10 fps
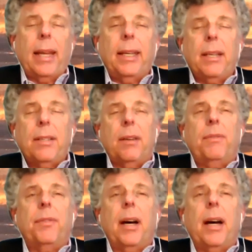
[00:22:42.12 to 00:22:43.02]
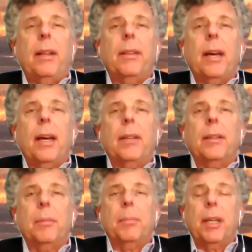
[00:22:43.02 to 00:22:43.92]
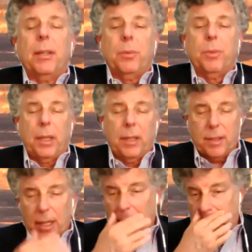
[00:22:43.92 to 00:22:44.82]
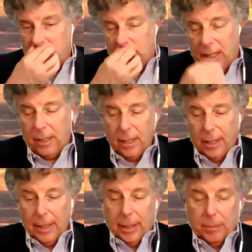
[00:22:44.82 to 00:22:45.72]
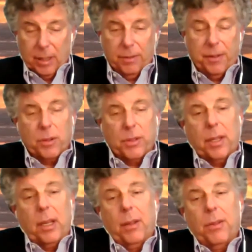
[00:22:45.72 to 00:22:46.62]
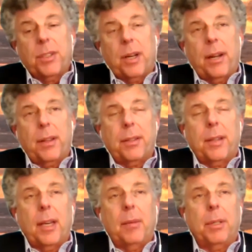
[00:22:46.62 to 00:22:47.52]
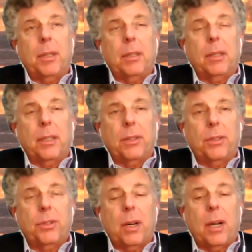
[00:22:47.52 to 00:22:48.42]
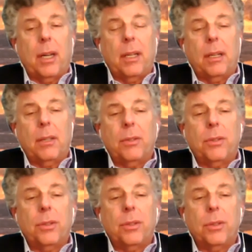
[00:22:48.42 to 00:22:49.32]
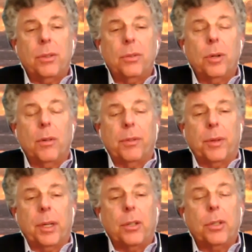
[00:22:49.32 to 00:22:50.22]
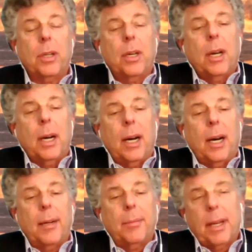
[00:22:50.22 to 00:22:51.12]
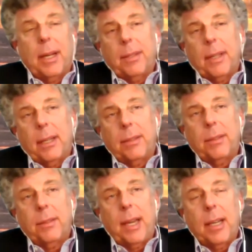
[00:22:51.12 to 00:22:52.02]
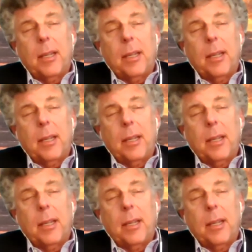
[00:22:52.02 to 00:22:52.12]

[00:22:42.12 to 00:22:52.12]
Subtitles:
guess I find that the biggest weakness that I see in folks on the other side of the table is trying to overreach, and taking